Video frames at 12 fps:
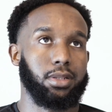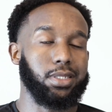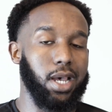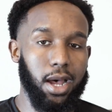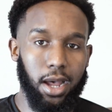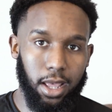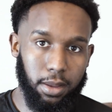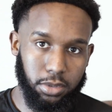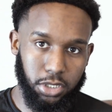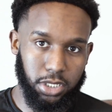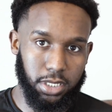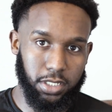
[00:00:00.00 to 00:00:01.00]
time
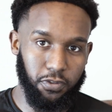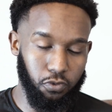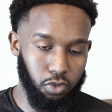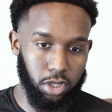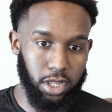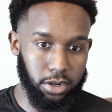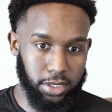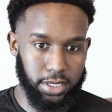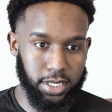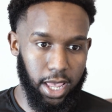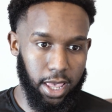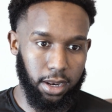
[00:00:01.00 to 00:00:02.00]
to just fully
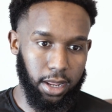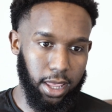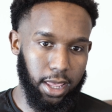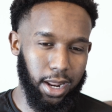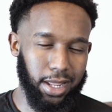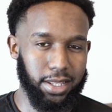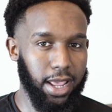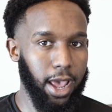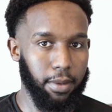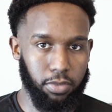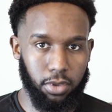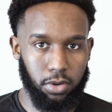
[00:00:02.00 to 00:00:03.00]
understand and
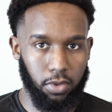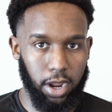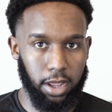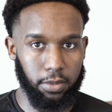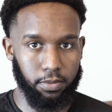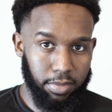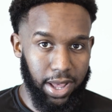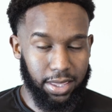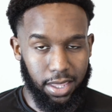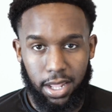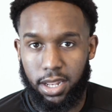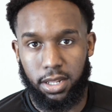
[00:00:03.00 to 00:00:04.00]
adapt, right? But at
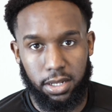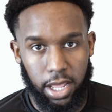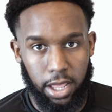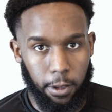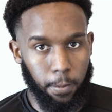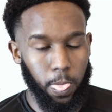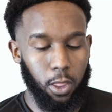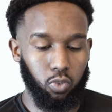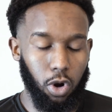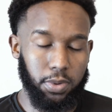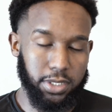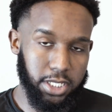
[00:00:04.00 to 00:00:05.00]
the end of the day,
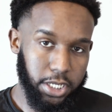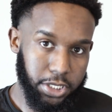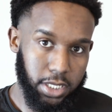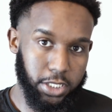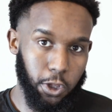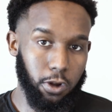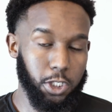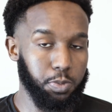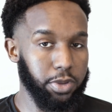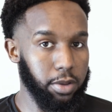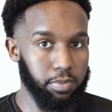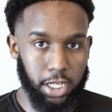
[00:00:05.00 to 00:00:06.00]
repetition is going to
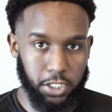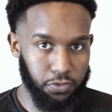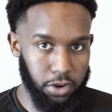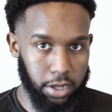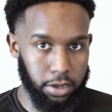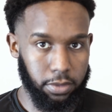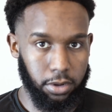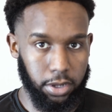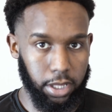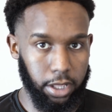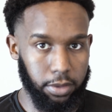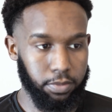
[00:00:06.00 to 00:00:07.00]
be your best friend,
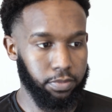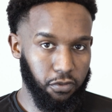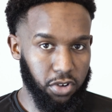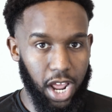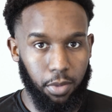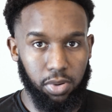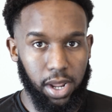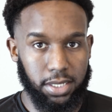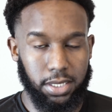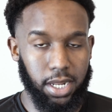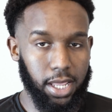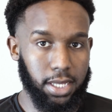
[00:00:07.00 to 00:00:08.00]
okay? If you're not
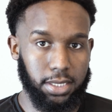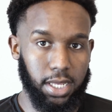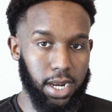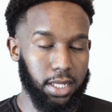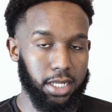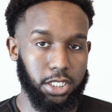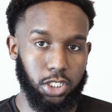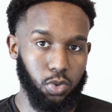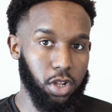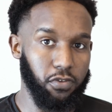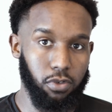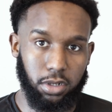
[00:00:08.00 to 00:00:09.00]
practicing the handstand at least
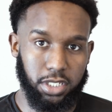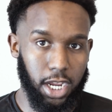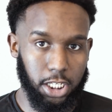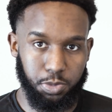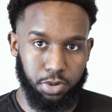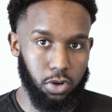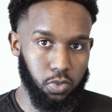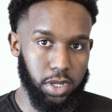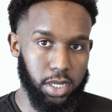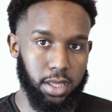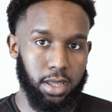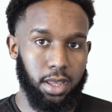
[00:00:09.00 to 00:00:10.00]
3 to 4 times per
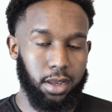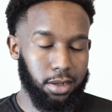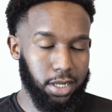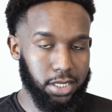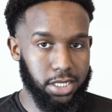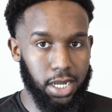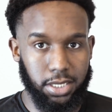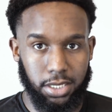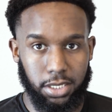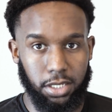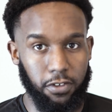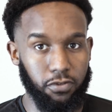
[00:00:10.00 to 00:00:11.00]
week, the
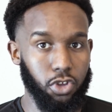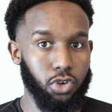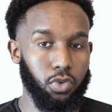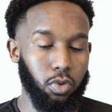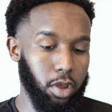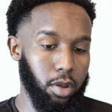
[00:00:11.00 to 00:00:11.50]
chances of you